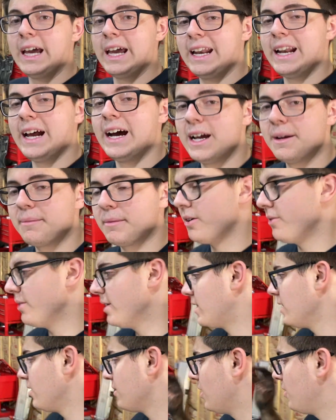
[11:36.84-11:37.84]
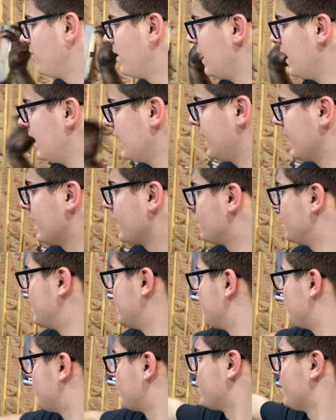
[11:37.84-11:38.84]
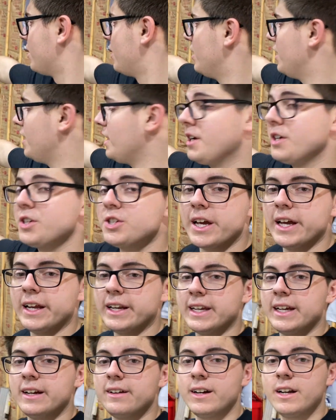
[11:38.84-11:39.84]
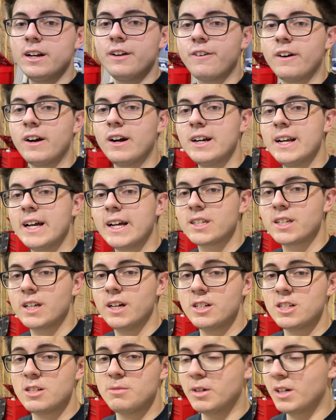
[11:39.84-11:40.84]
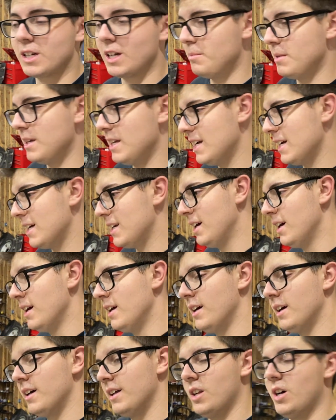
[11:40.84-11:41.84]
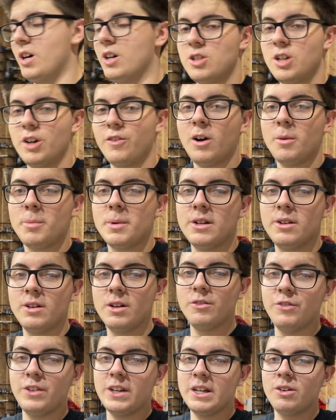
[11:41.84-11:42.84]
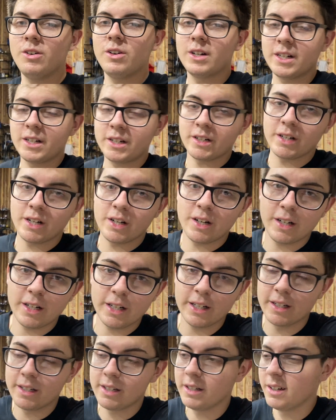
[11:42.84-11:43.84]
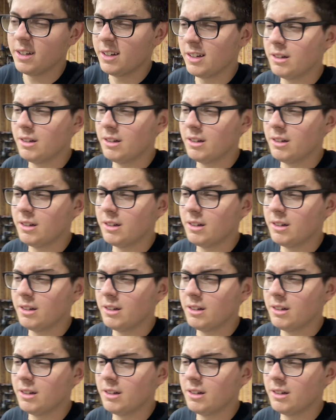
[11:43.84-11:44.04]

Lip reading: And I'm going to go ahead and clean up the garage and get ready for our next customer coming in. Not sure if I'll be doing a video on it or not.